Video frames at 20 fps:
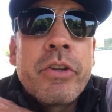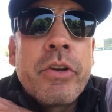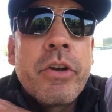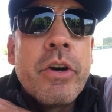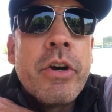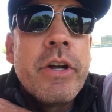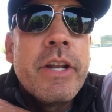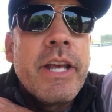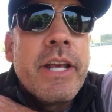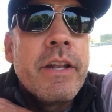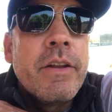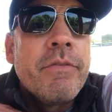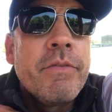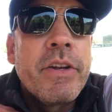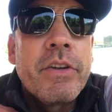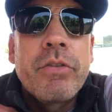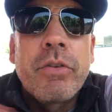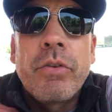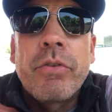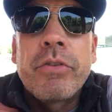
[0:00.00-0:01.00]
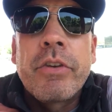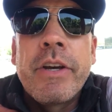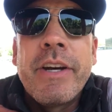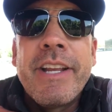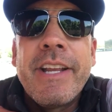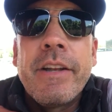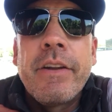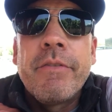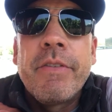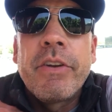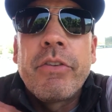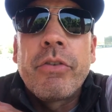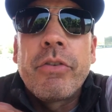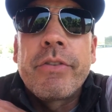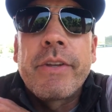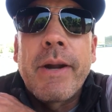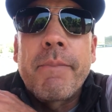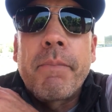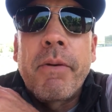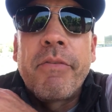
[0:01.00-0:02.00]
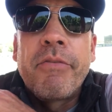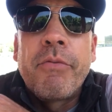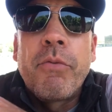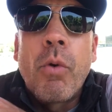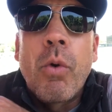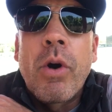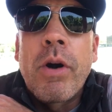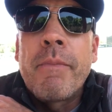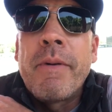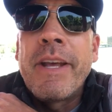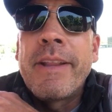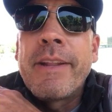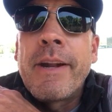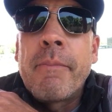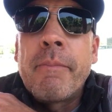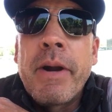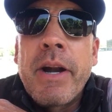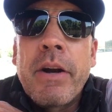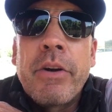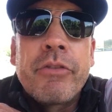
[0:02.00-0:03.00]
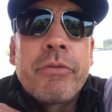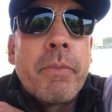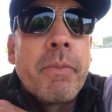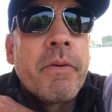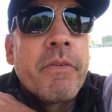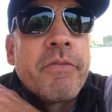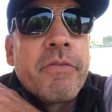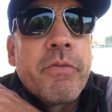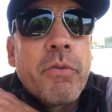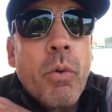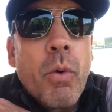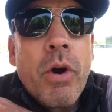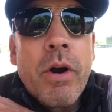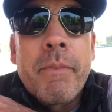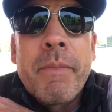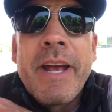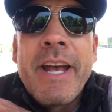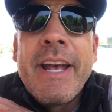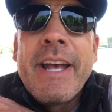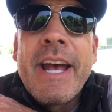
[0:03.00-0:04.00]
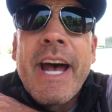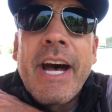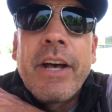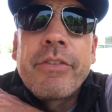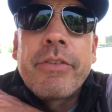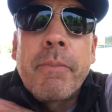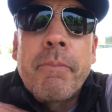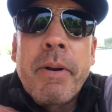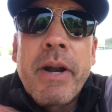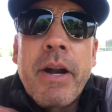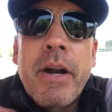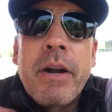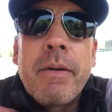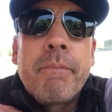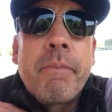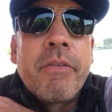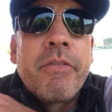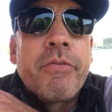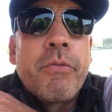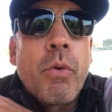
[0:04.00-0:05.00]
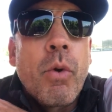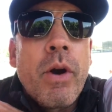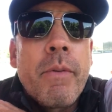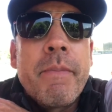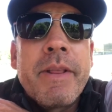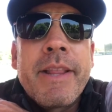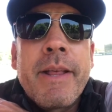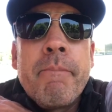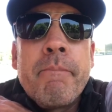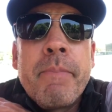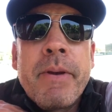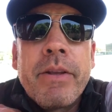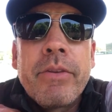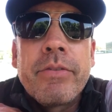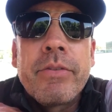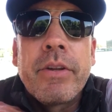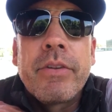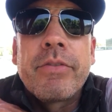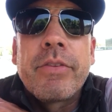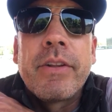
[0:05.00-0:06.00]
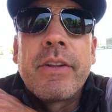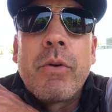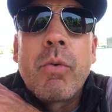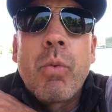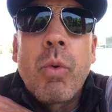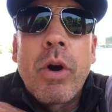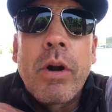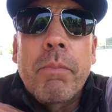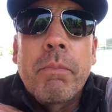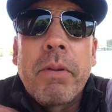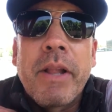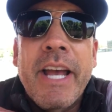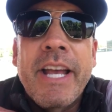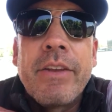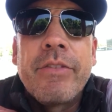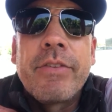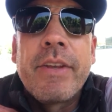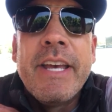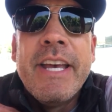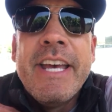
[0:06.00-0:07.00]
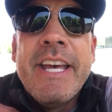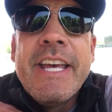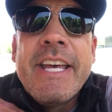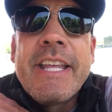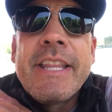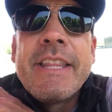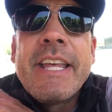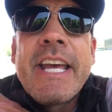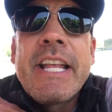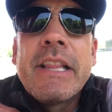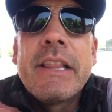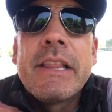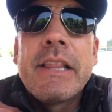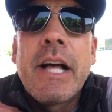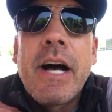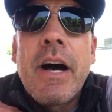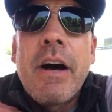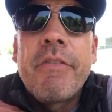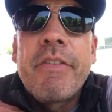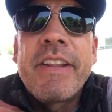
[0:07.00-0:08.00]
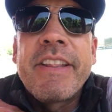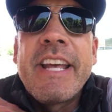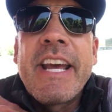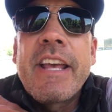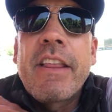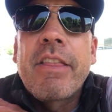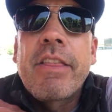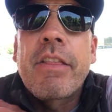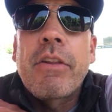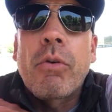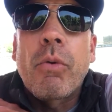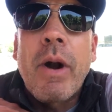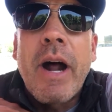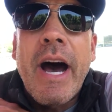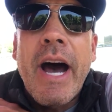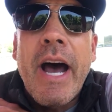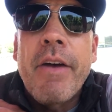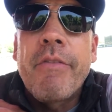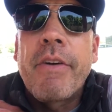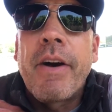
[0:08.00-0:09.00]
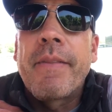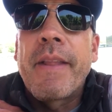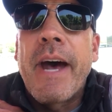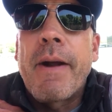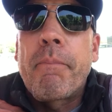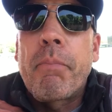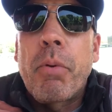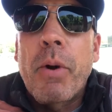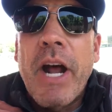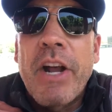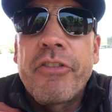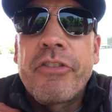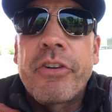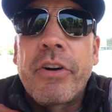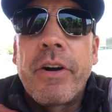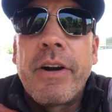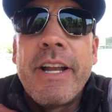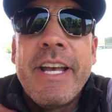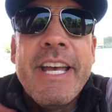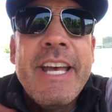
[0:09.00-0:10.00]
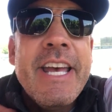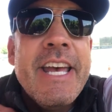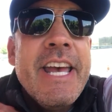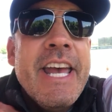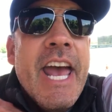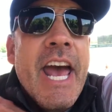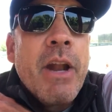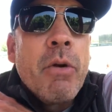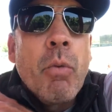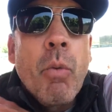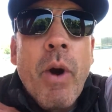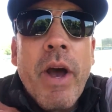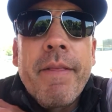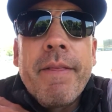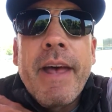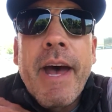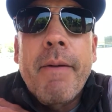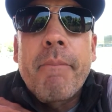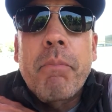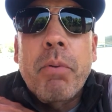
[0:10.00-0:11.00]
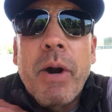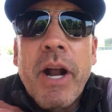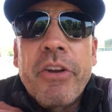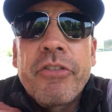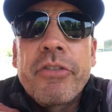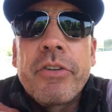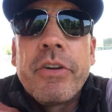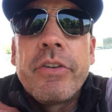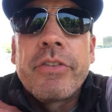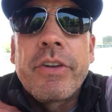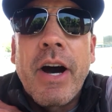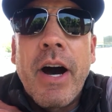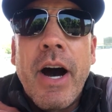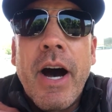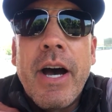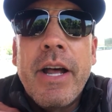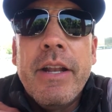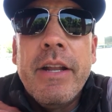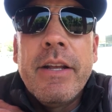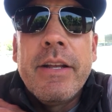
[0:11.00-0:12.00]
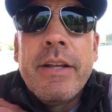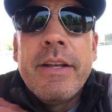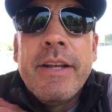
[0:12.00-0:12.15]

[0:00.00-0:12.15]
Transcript: good individuals, good individuals that perform in their marriage, perform as a parent, perform in the business, in the workplace, they love and they thrive on that pressure. And when that pressure is on,